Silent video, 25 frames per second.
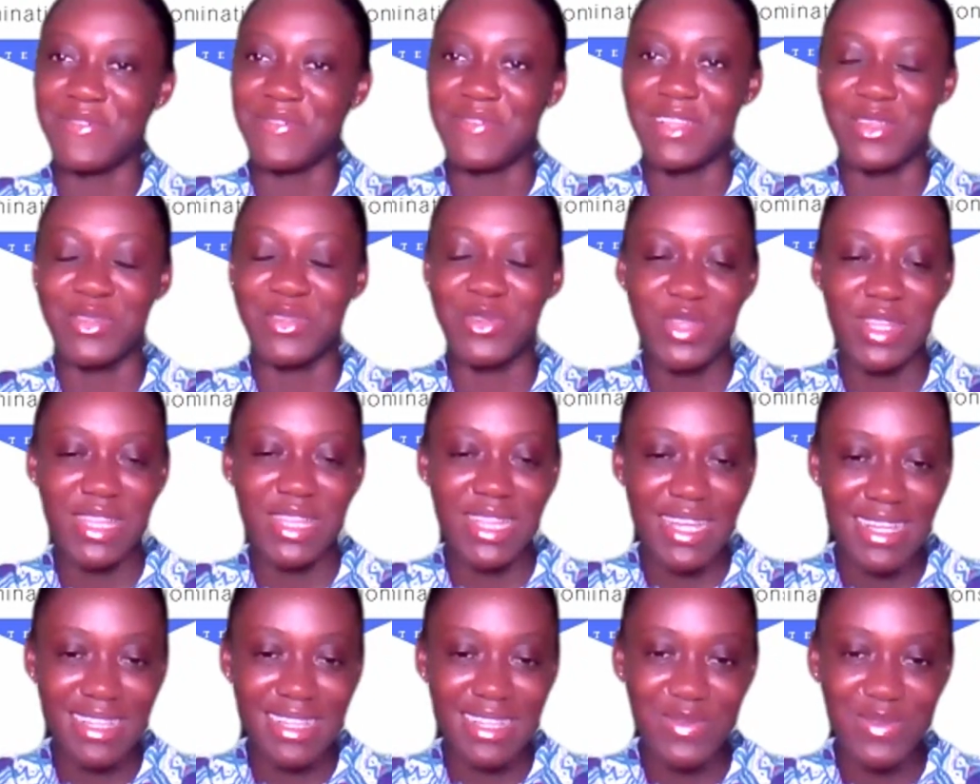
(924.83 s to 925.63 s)
of the
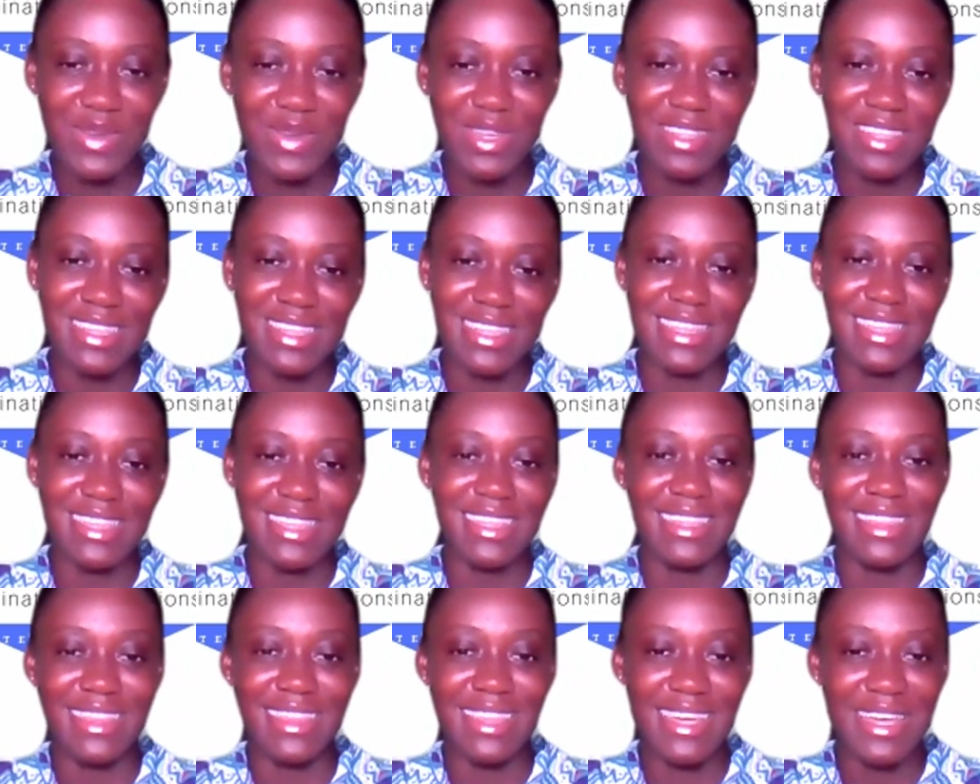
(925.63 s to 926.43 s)
students going to
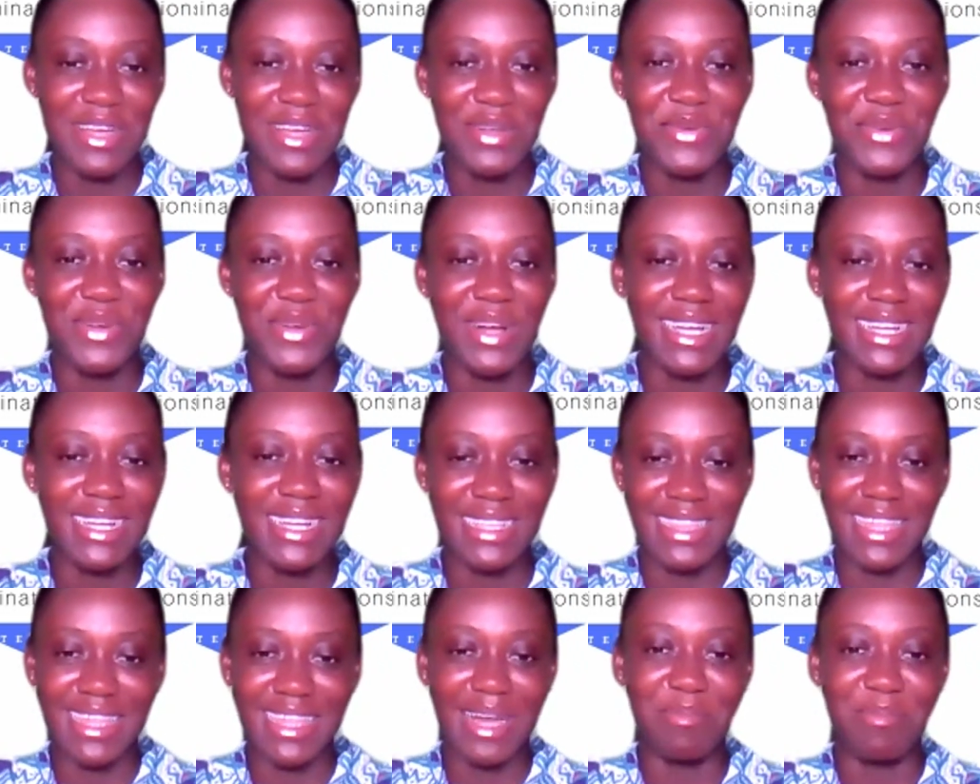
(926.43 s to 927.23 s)
sit there,
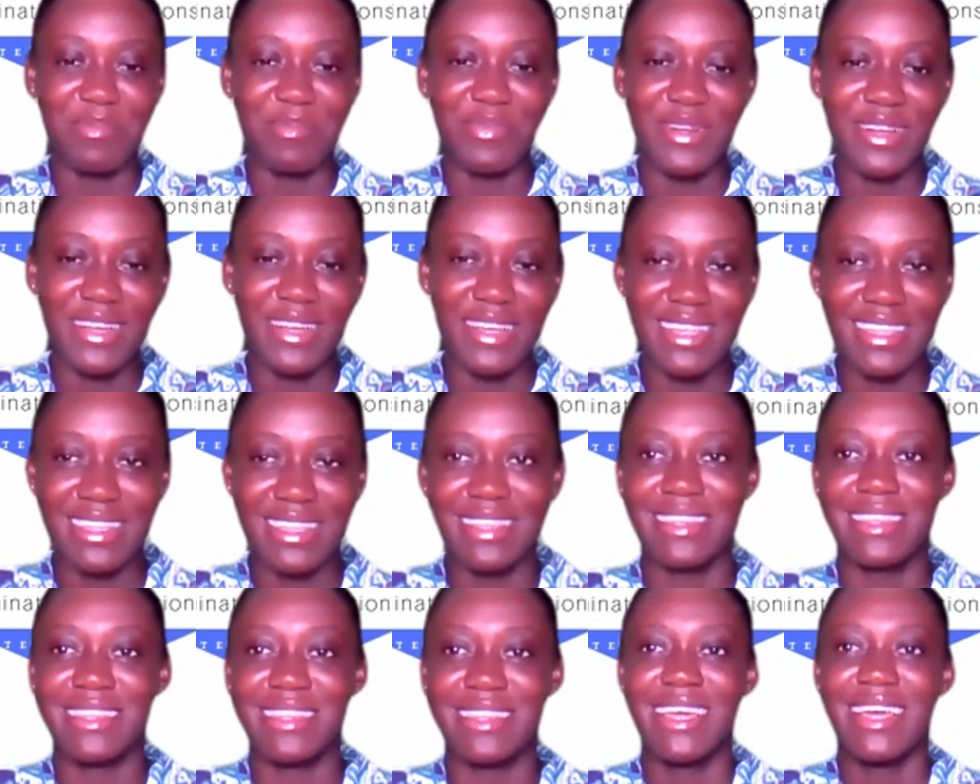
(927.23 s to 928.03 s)
rack their
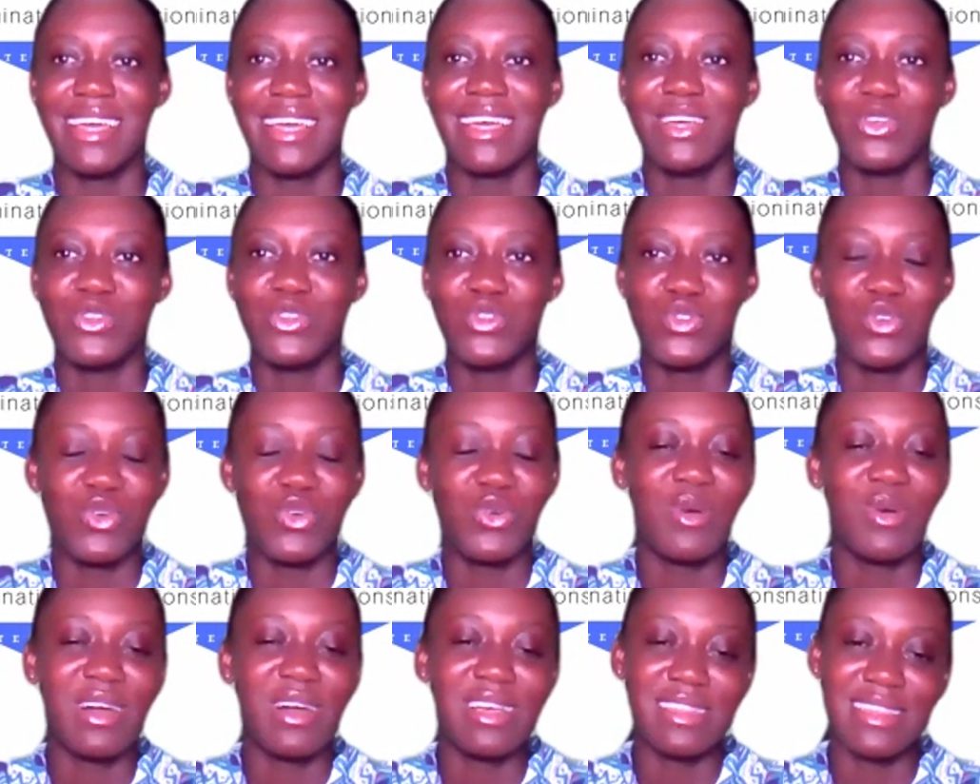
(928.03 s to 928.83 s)
brains,
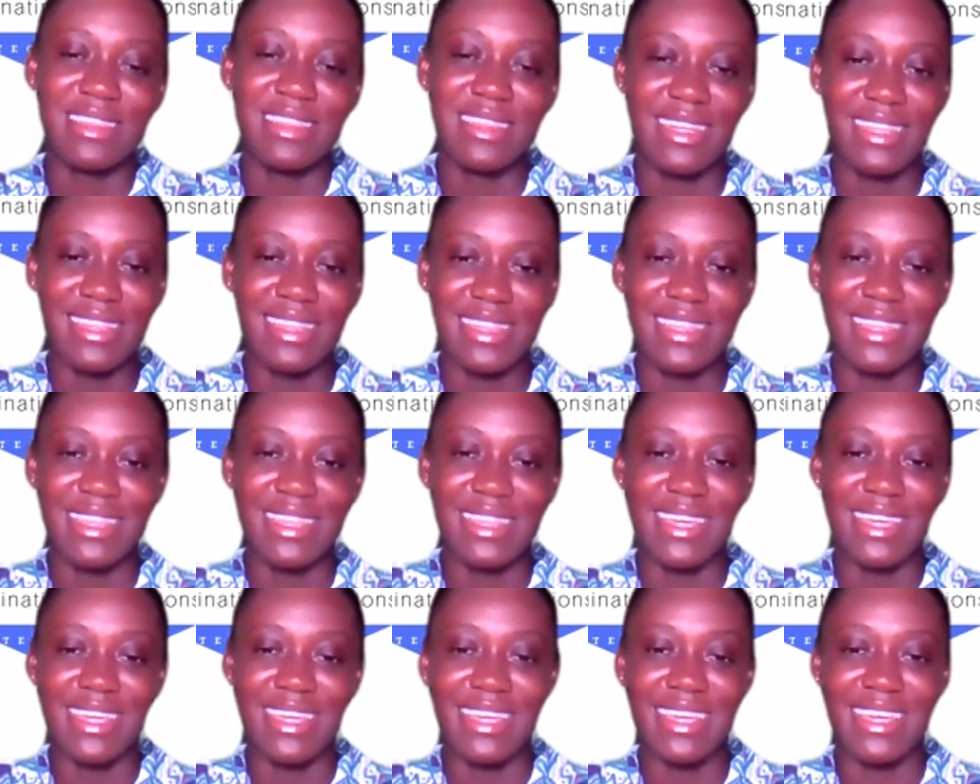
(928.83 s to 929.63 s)
show us that
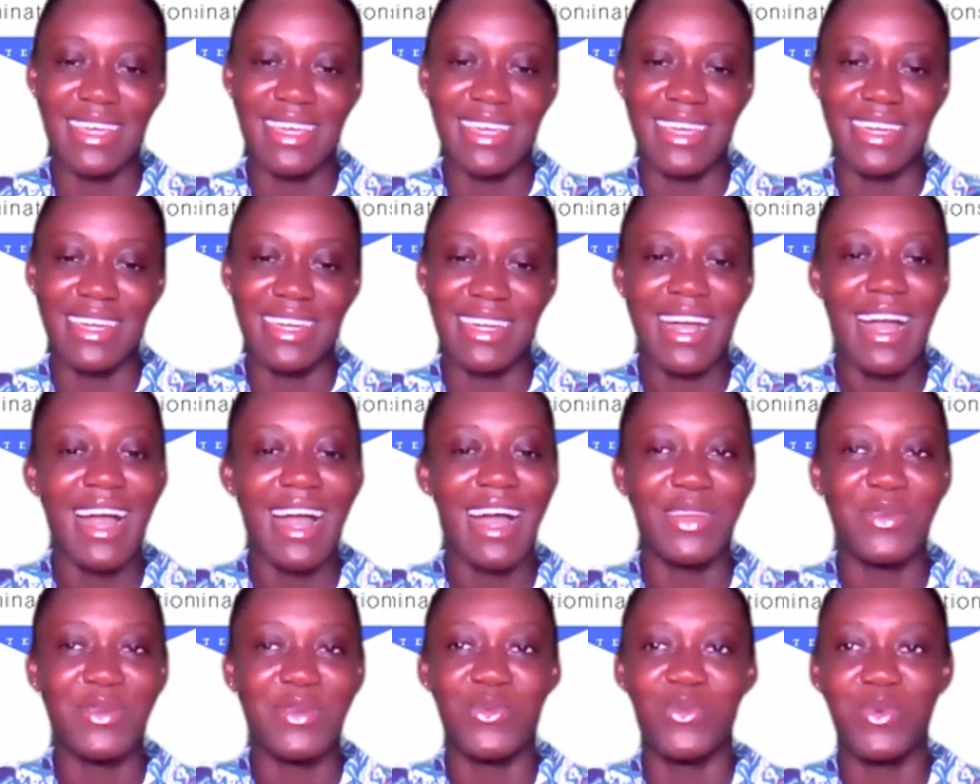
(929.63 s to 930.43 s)
they
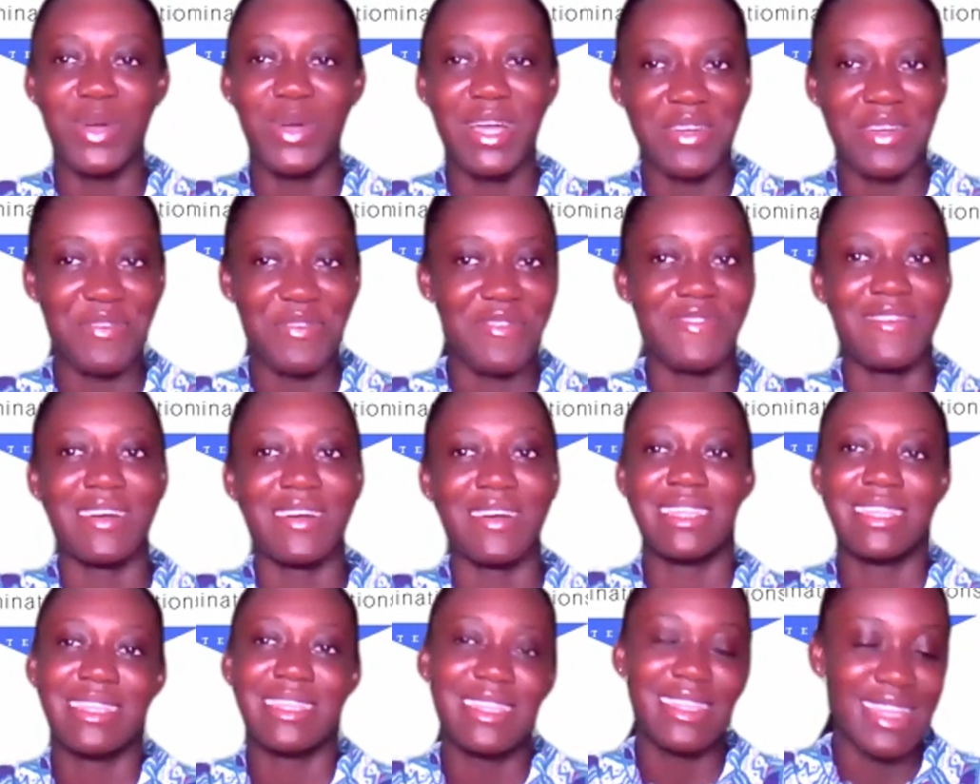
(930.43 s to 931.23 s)
can work
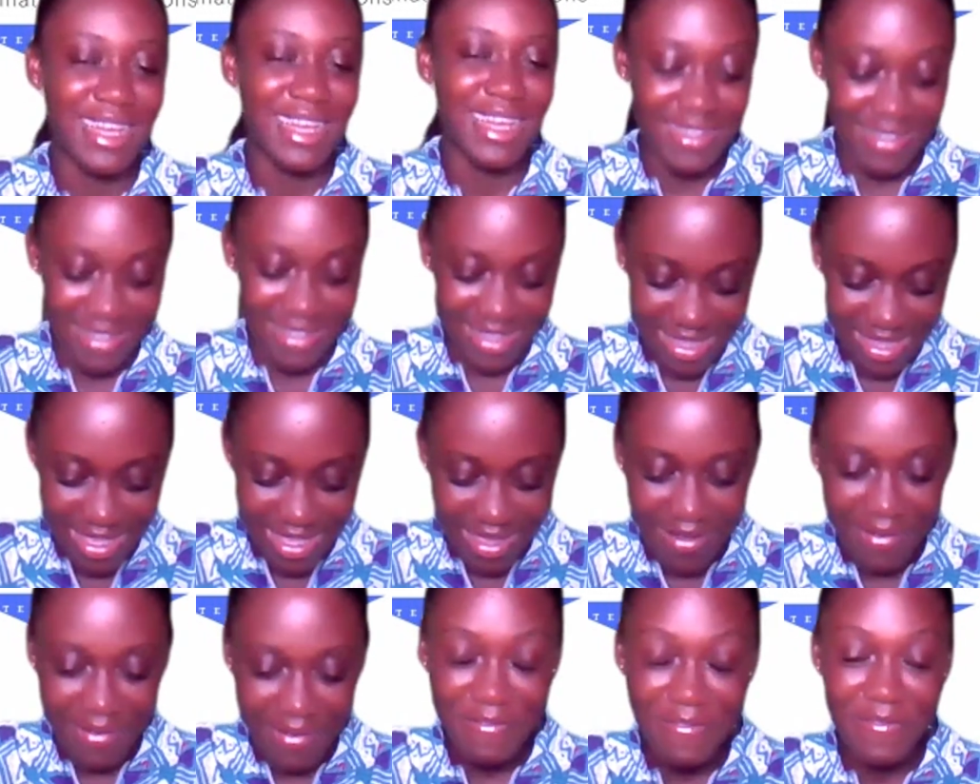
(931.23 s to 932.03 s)
faster and
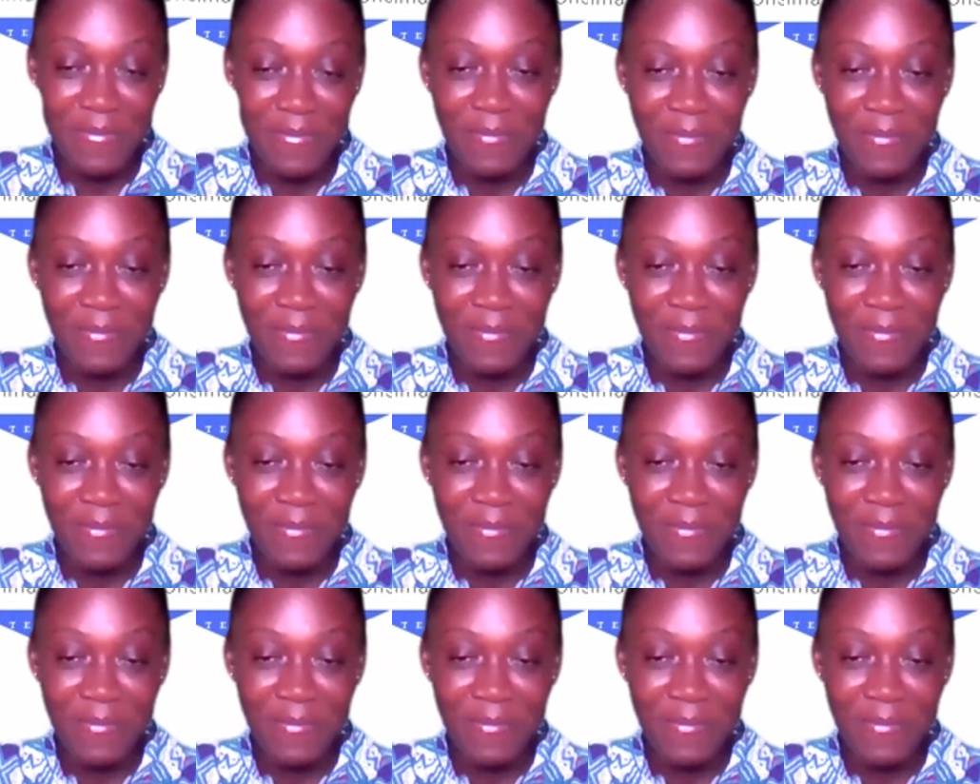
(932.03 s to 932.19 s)
stuff.